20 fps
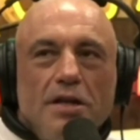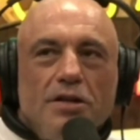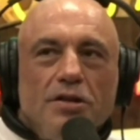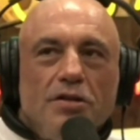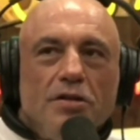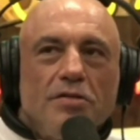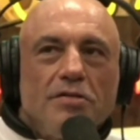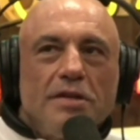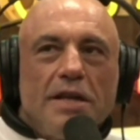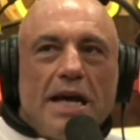
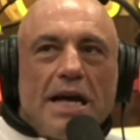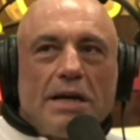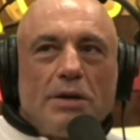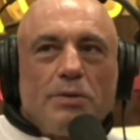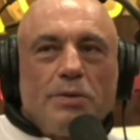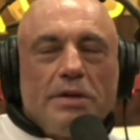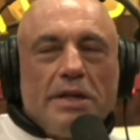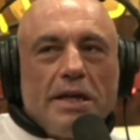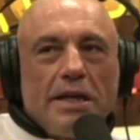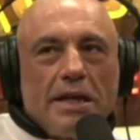You know,
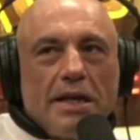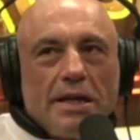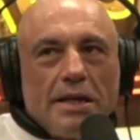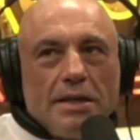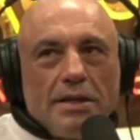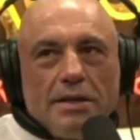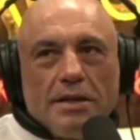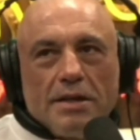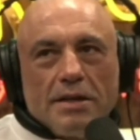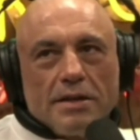now when they get
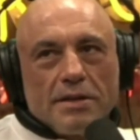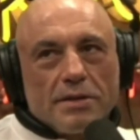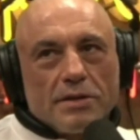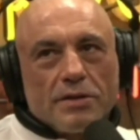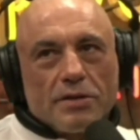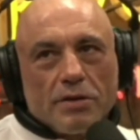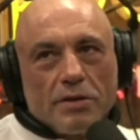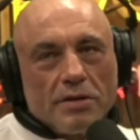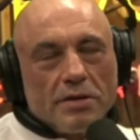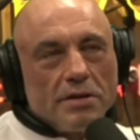in
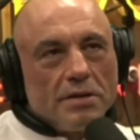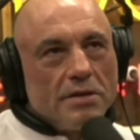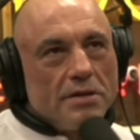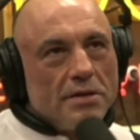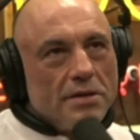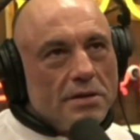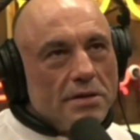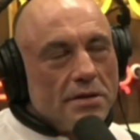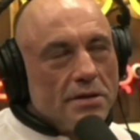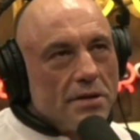
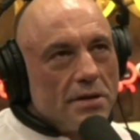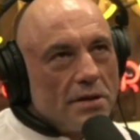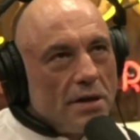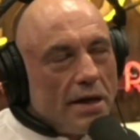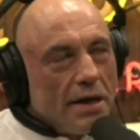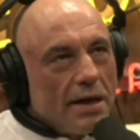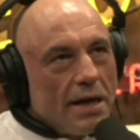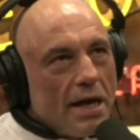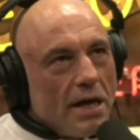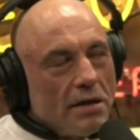certain
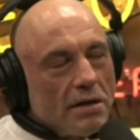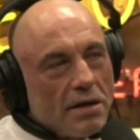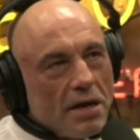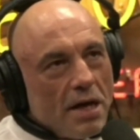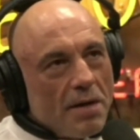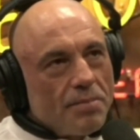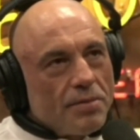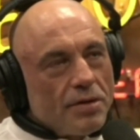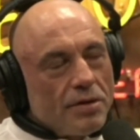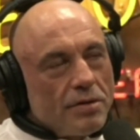like
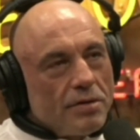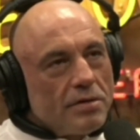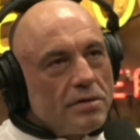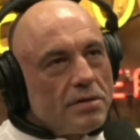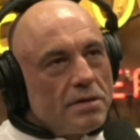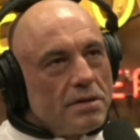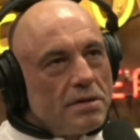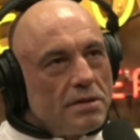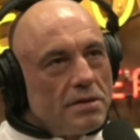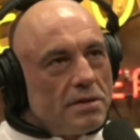
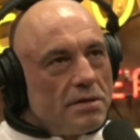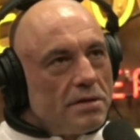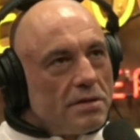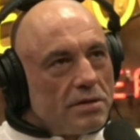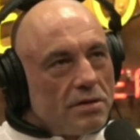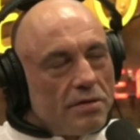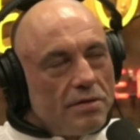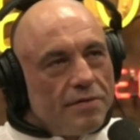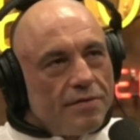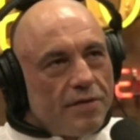helicopters and
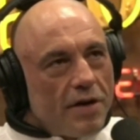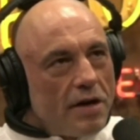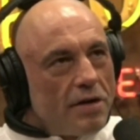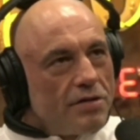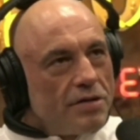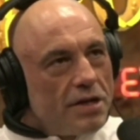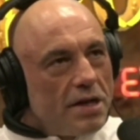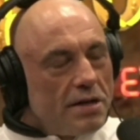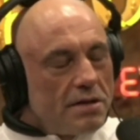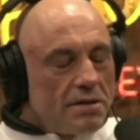certain
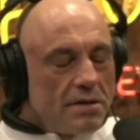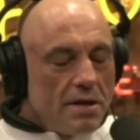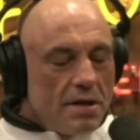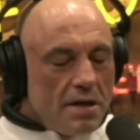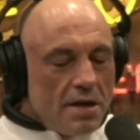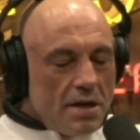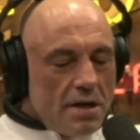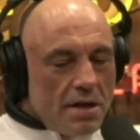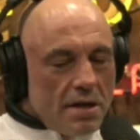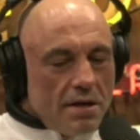fighter jets,
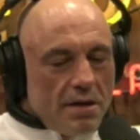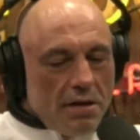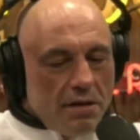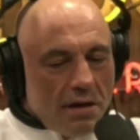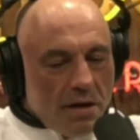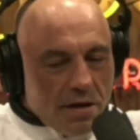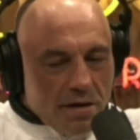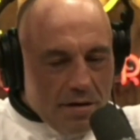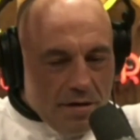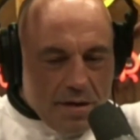
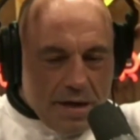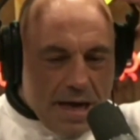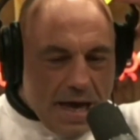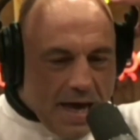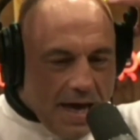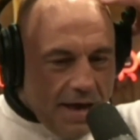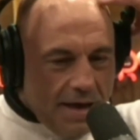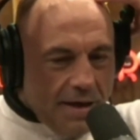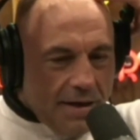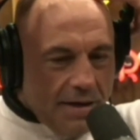their
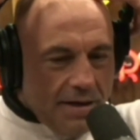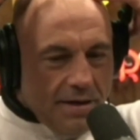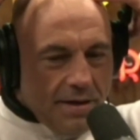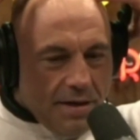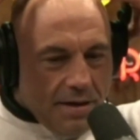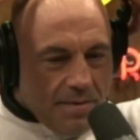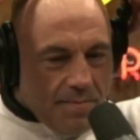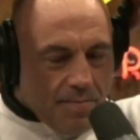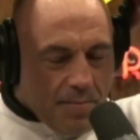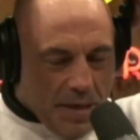head
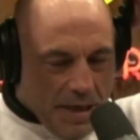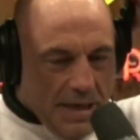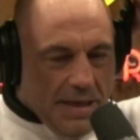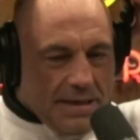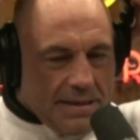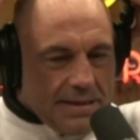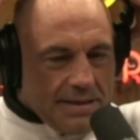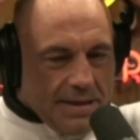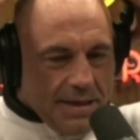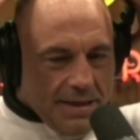
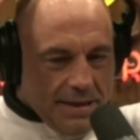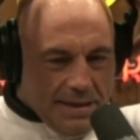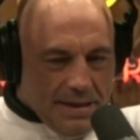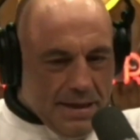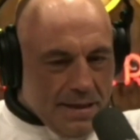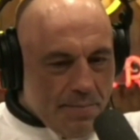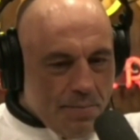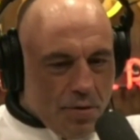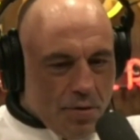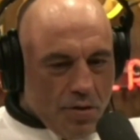piece that
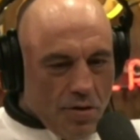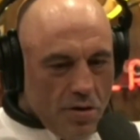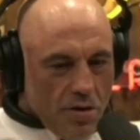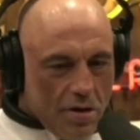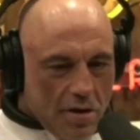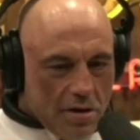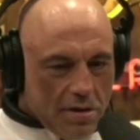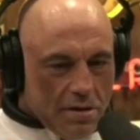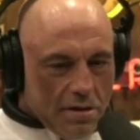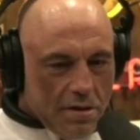they put
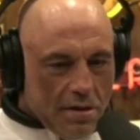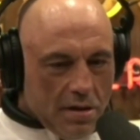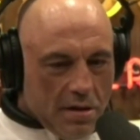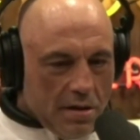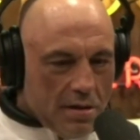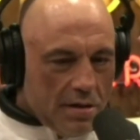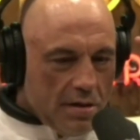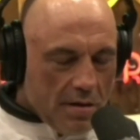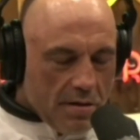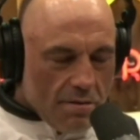on
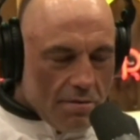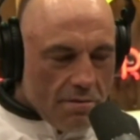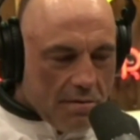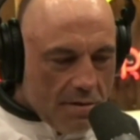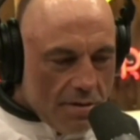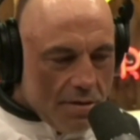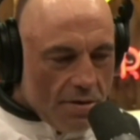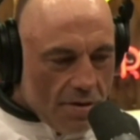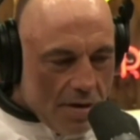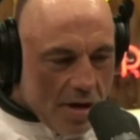
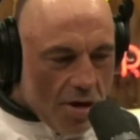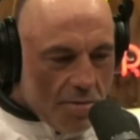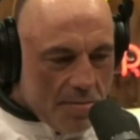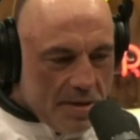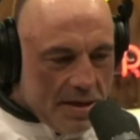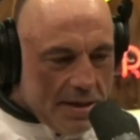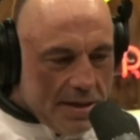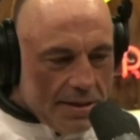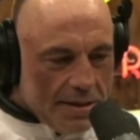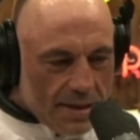their
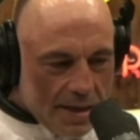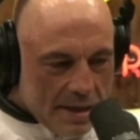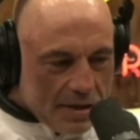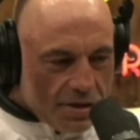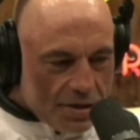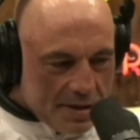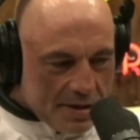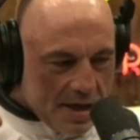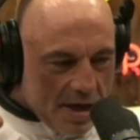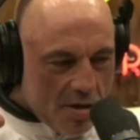helmet is not
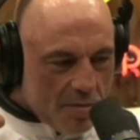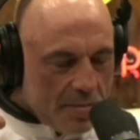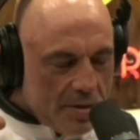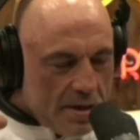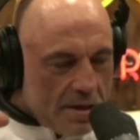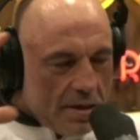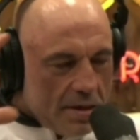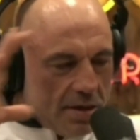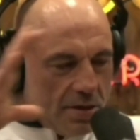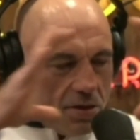just a
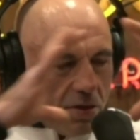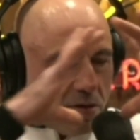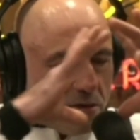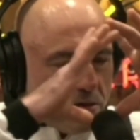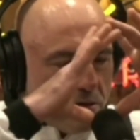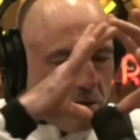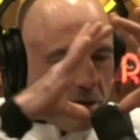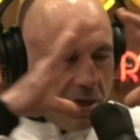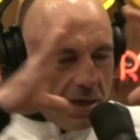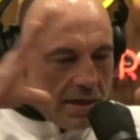helmet; it's
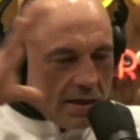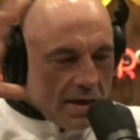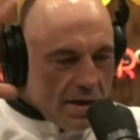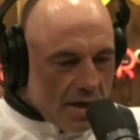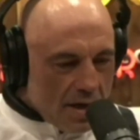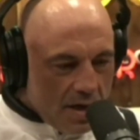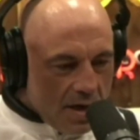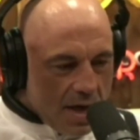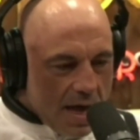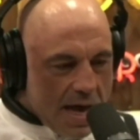also like
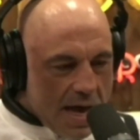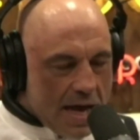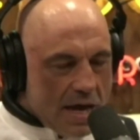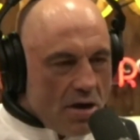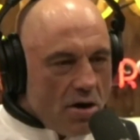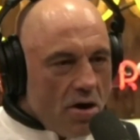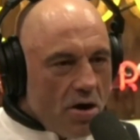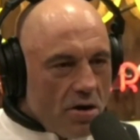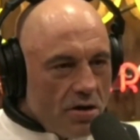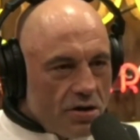an
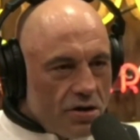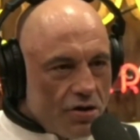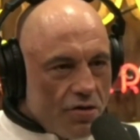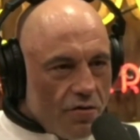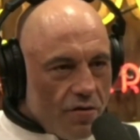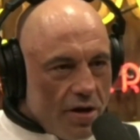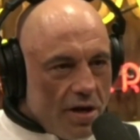AR screen.